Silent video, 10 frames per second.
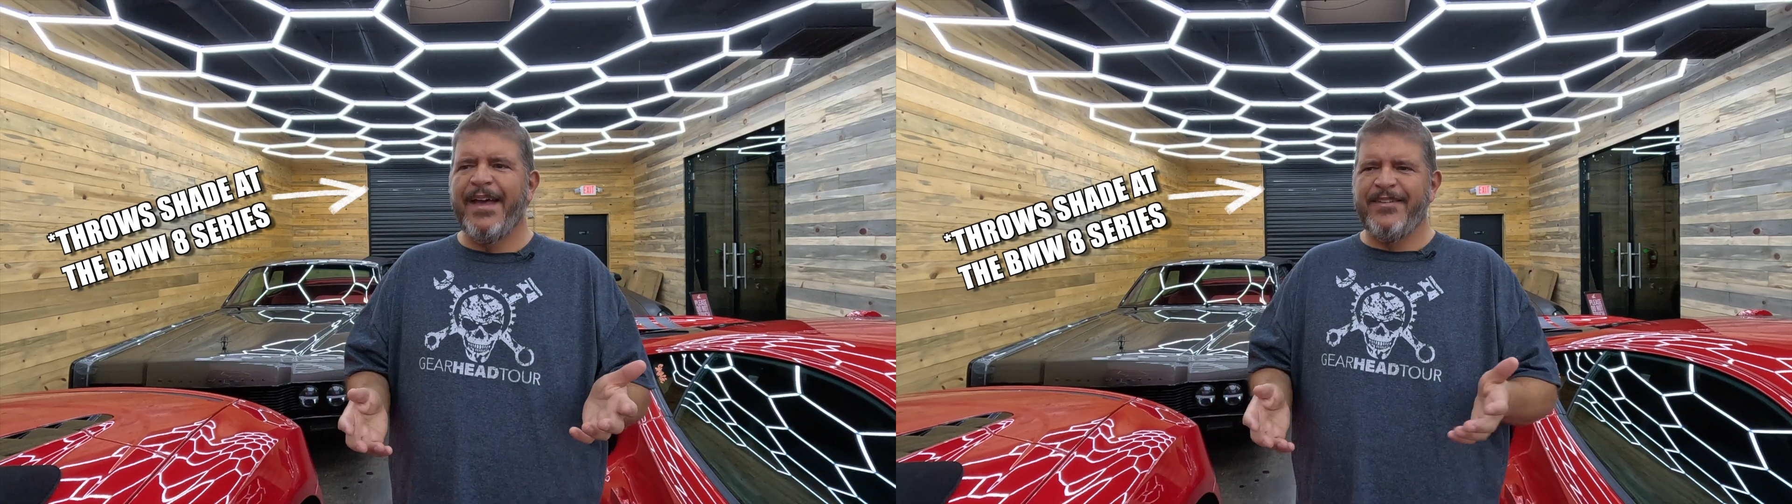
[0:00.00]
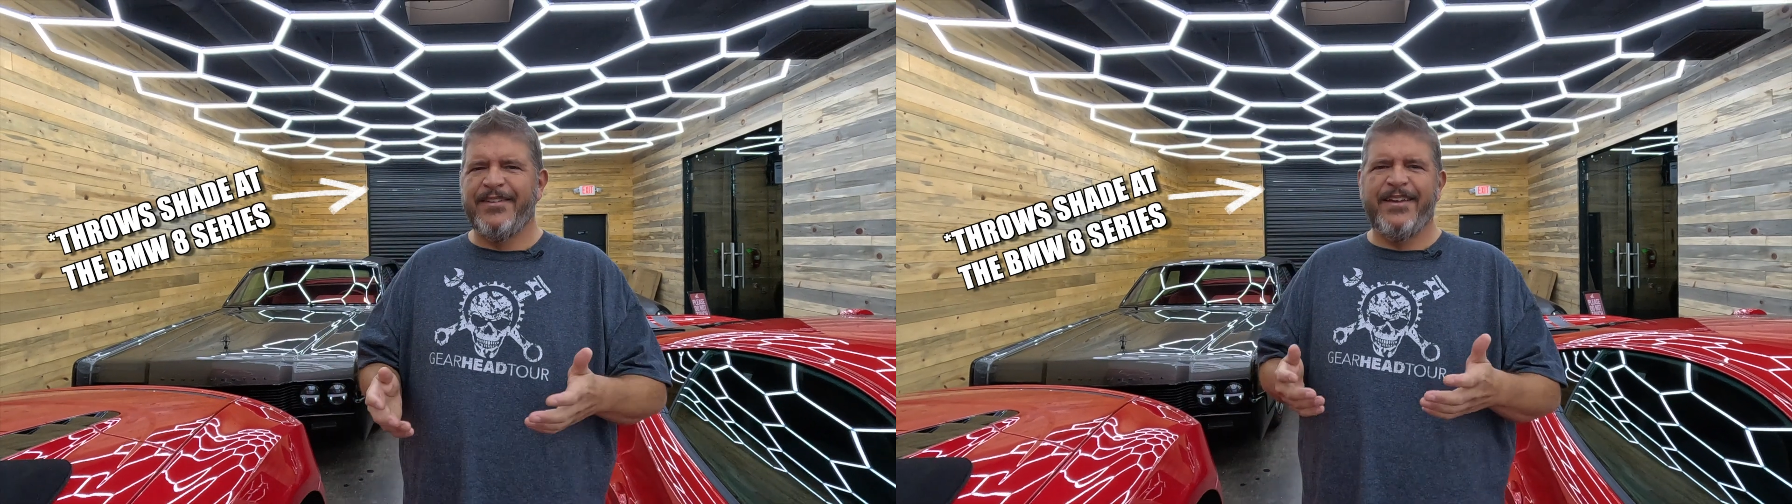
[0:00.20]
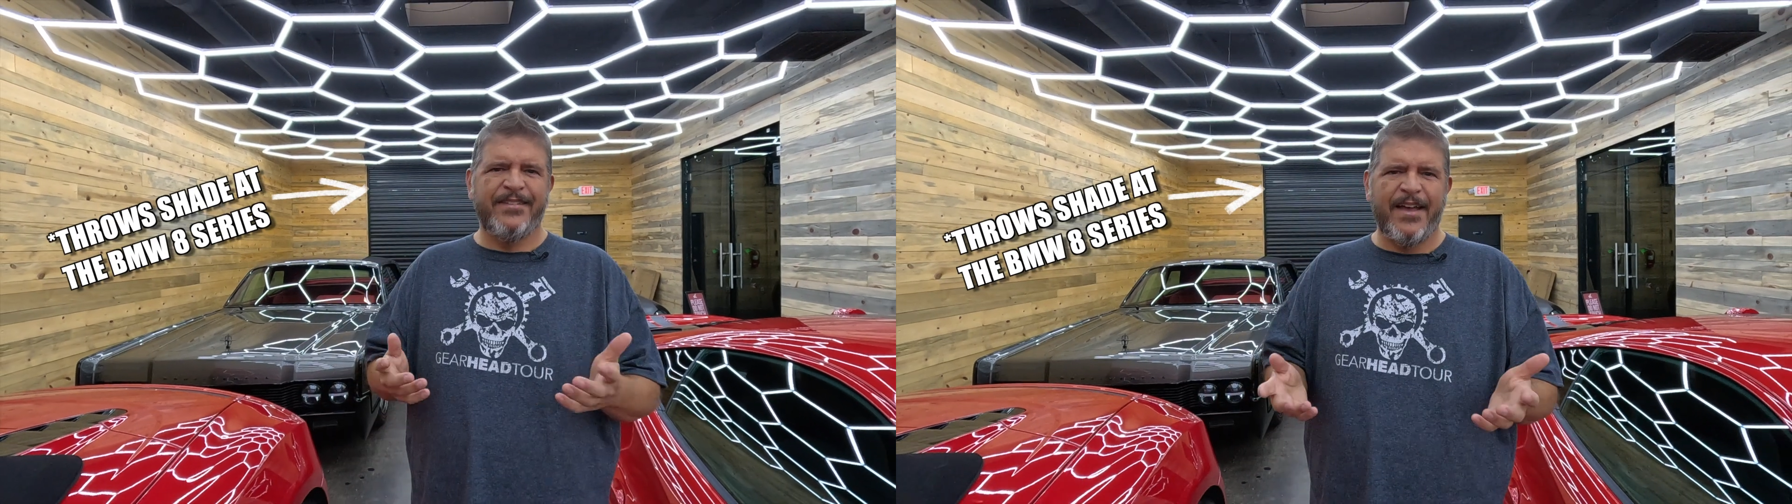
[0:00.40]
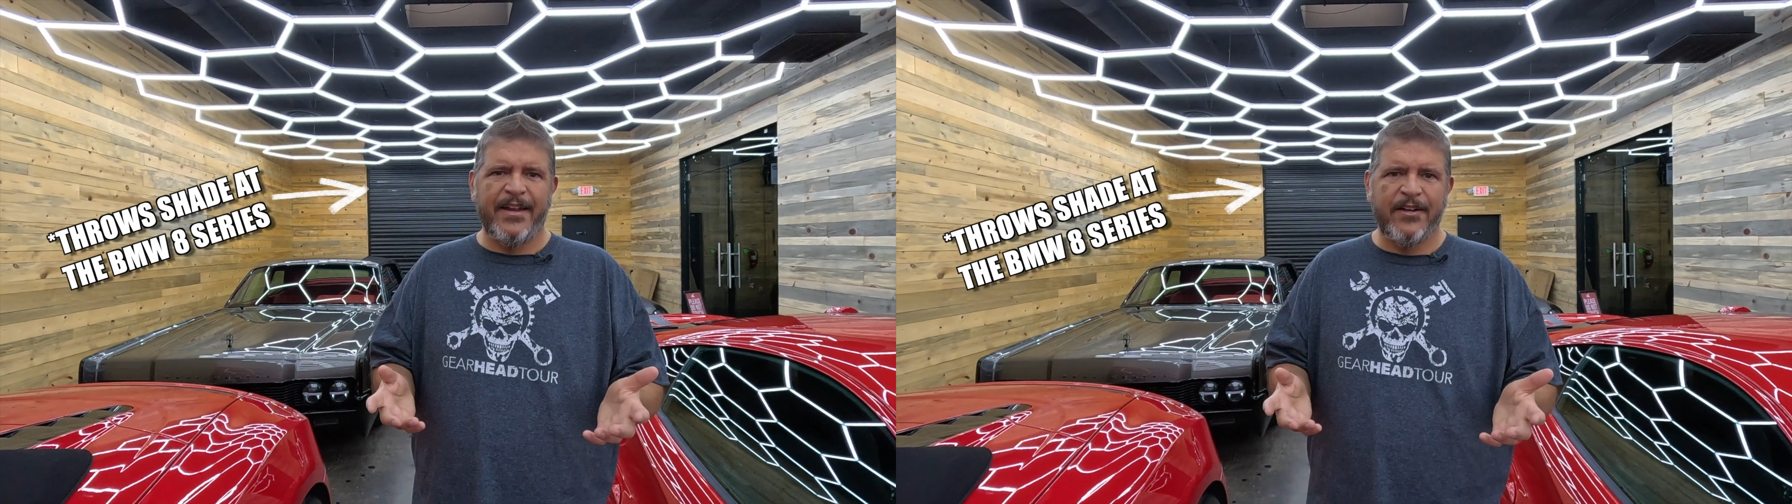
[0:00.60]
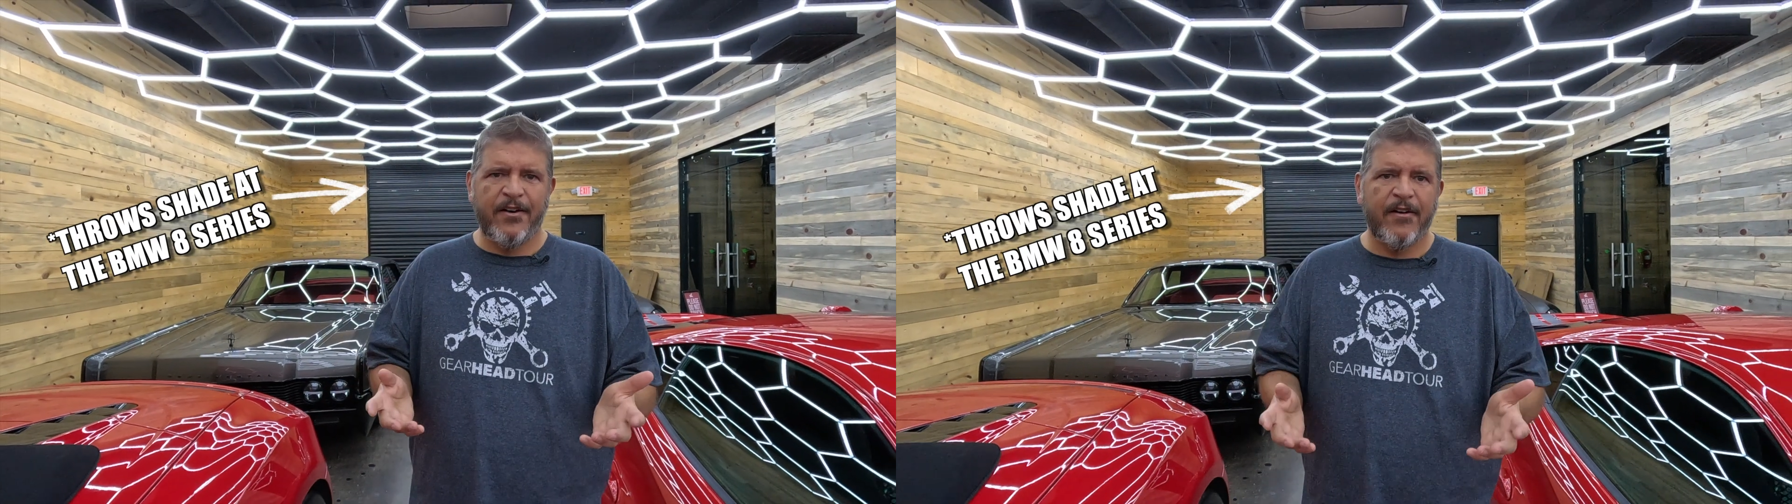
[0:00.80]
as an
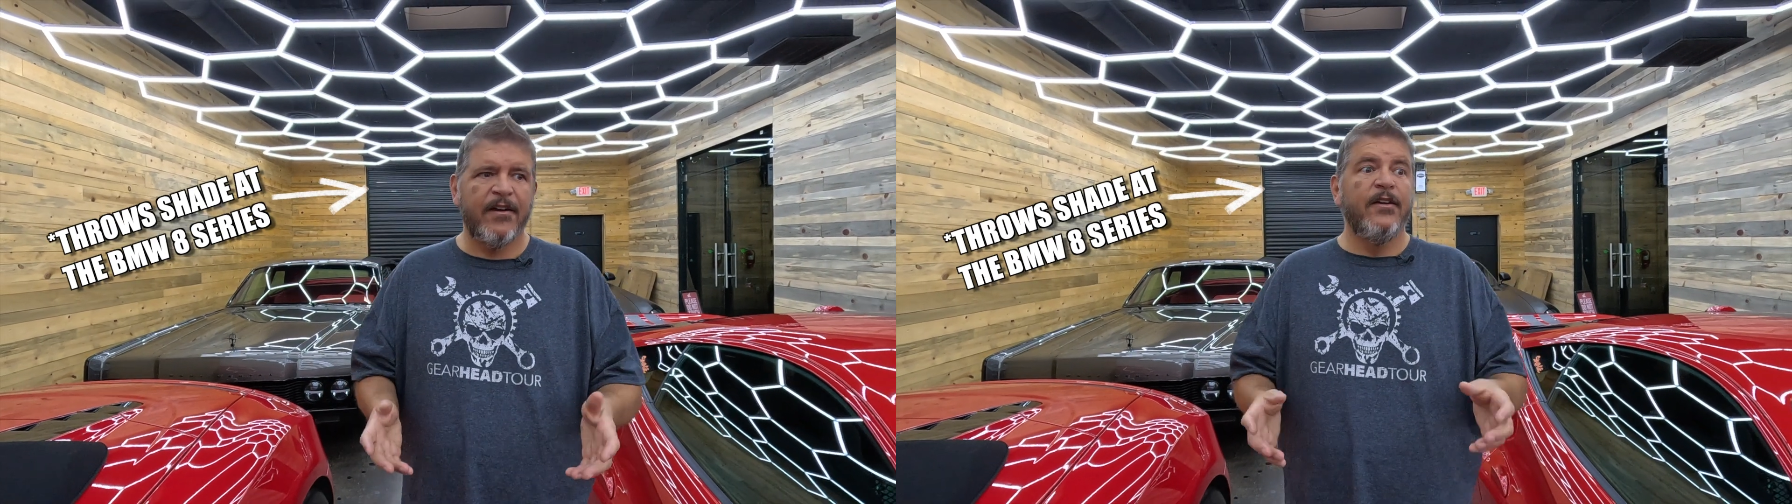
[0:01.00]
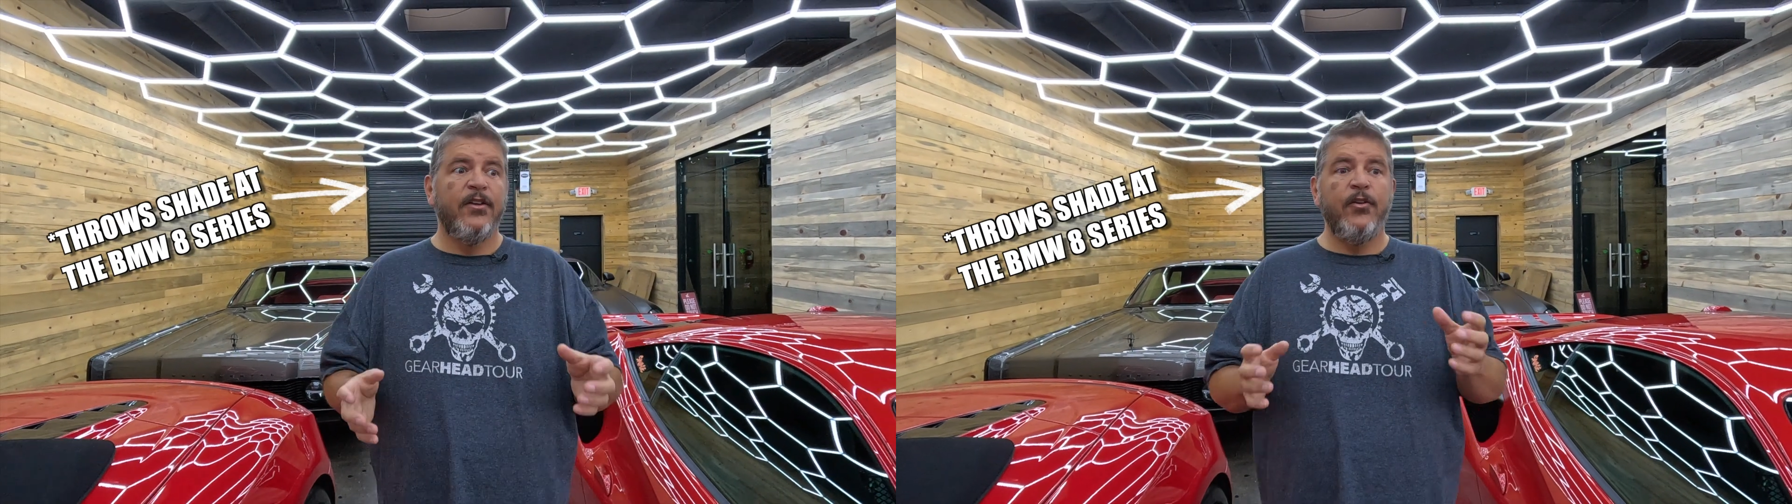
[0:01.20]
exotic car,